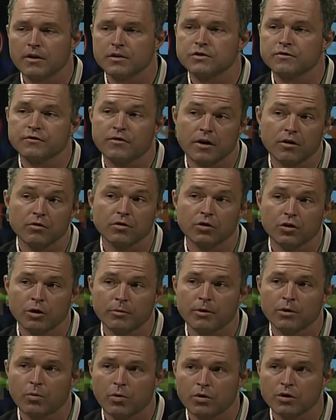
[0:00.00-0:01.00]
this Federal
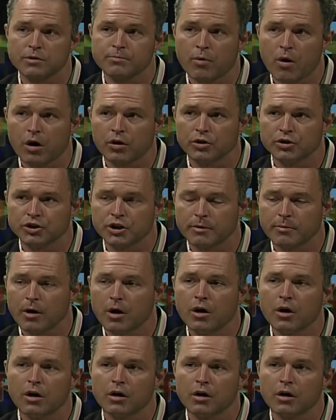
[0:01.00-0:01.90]
Urban Waters Partnership,